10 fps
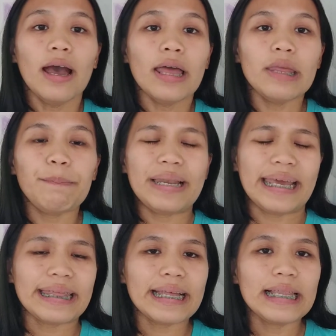The
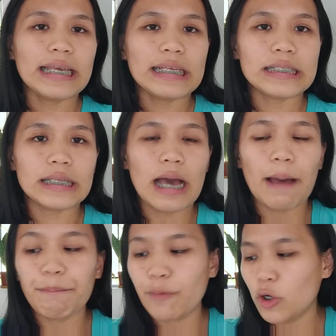palatal
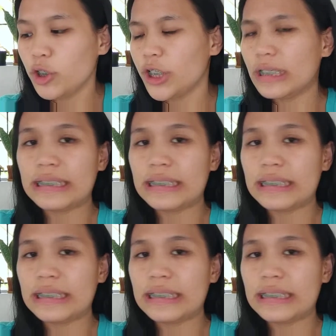approach